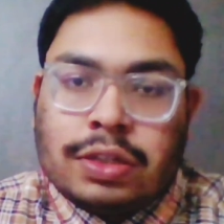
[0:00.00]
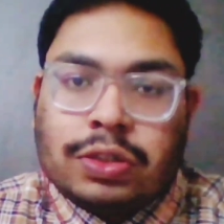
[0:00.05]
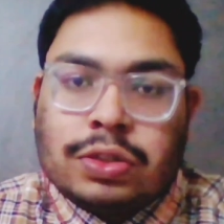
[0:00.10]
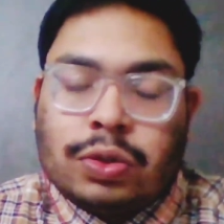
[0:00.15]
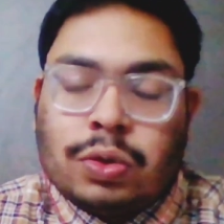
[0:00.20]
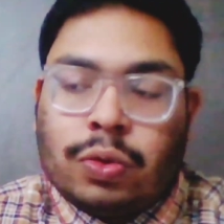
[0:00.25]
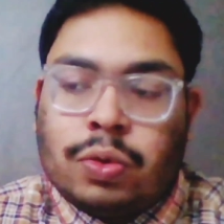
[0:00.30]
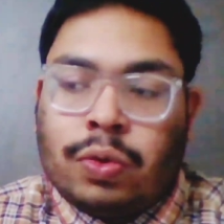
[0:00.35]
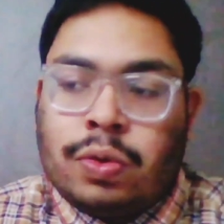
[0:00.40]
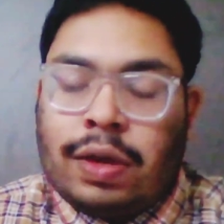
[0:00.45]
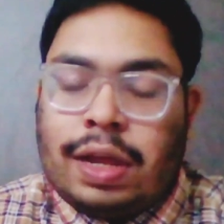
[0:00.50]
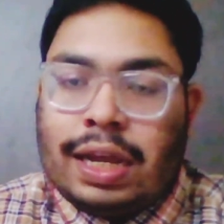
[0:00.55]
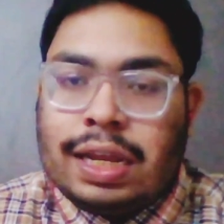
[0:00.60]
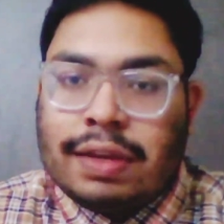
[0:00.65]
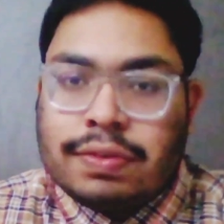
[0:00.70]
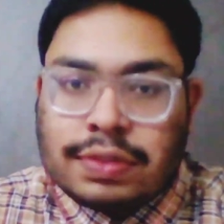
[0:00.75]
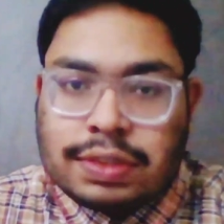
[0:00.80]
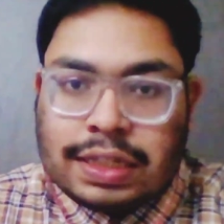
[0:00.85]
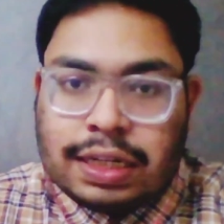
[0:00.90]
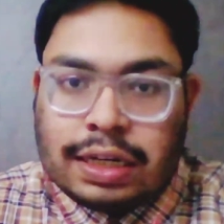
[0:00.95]
So I
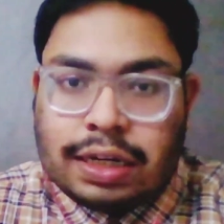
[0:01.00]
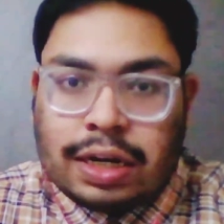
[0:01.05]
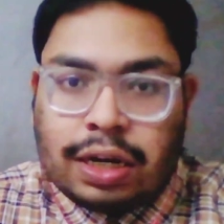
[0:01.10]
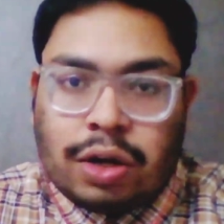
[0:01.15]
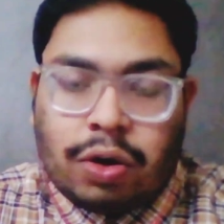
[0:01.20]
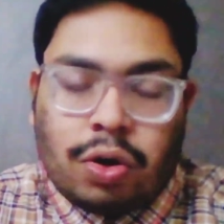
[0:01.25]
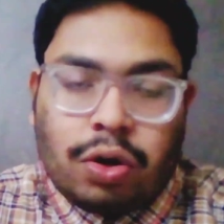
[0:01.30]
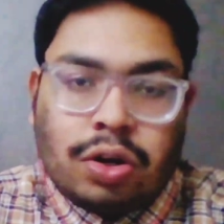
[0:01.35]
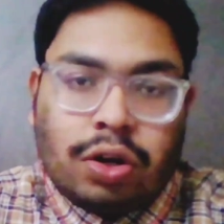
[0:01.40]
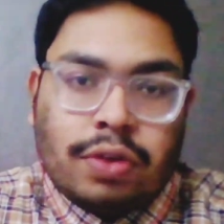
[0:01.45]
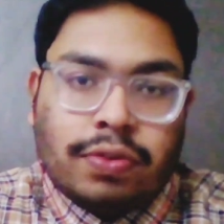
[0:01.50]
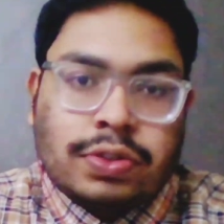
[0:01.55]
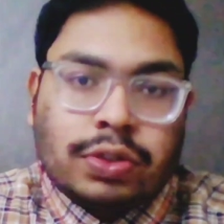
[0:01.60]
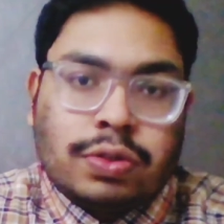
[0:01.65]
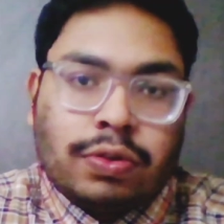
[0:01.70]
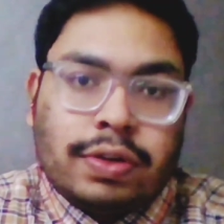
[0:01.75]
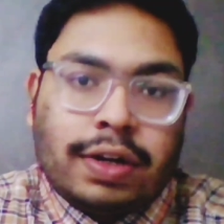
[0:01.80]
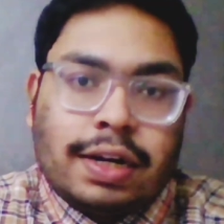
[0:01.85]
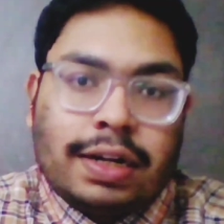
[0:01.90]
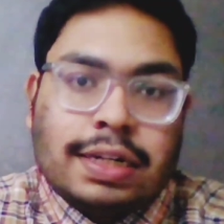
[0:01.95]
have seen a lot of
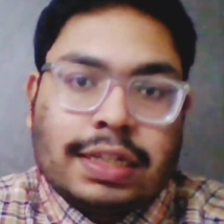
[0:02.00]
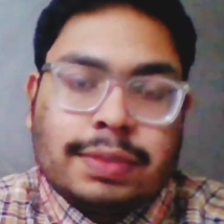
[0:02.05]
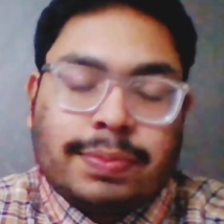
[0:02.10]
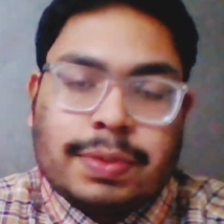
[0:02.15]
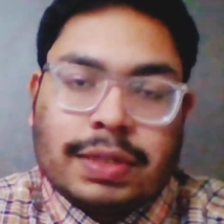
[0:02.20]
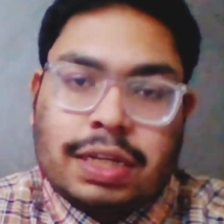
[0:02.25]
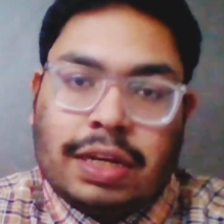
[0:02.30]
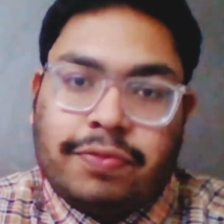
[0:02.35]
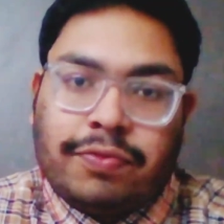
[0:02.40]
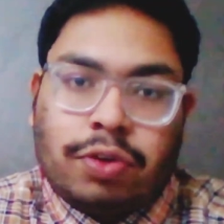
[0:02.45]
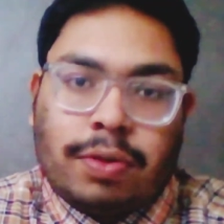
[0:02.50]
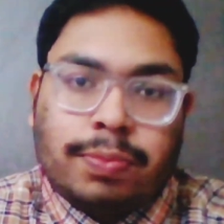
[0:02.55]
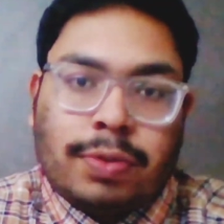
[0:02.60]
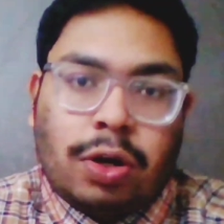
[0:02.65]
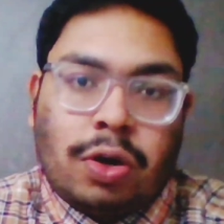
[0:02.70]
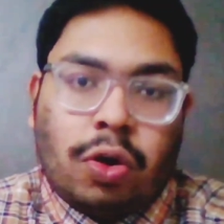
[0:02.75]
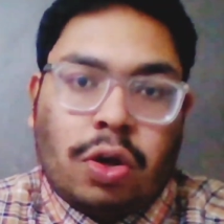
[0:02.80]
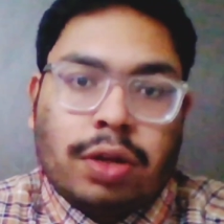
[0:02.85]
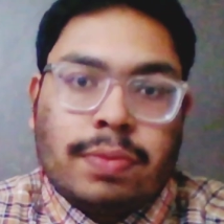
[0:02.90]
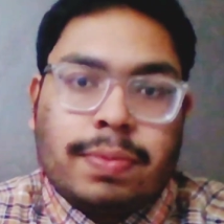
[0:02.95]
students, especially from the
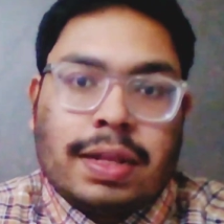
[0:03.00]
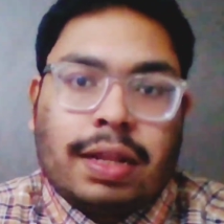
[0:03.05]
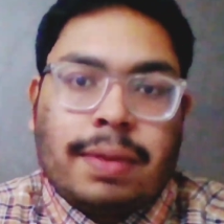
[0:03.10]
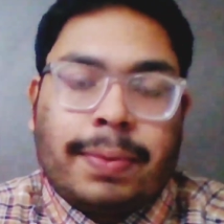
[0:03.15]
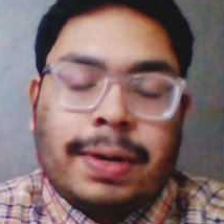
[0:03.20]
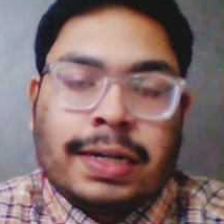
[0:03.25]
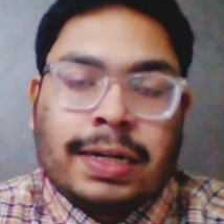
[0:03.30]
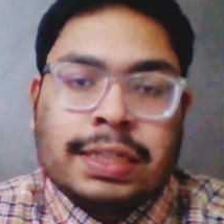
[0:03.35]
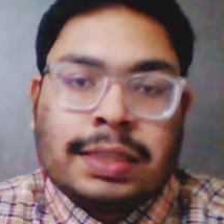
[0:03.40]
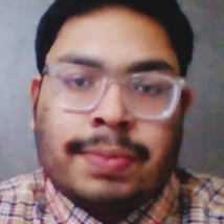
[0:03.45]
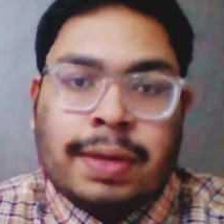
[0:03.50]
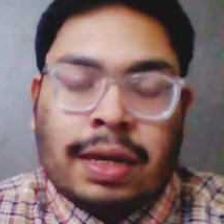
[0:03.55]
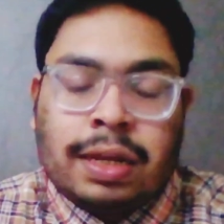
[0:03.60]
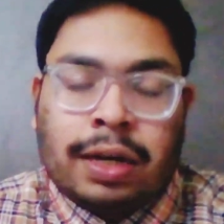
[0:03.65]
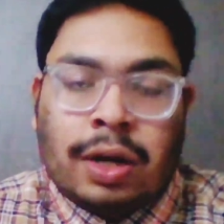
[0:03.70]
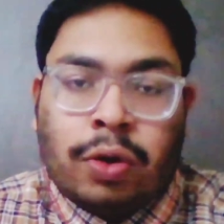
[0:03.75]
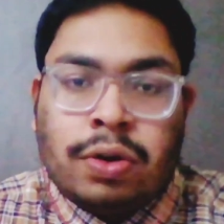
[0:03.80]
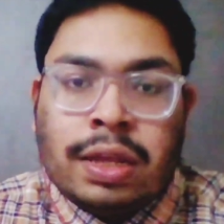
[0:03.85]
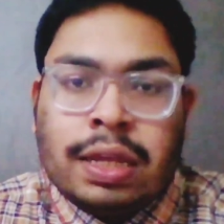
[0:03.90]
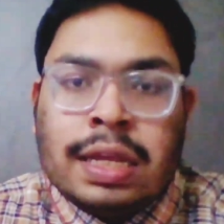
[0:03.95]
non-mathematics
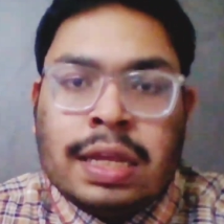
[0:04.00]
background,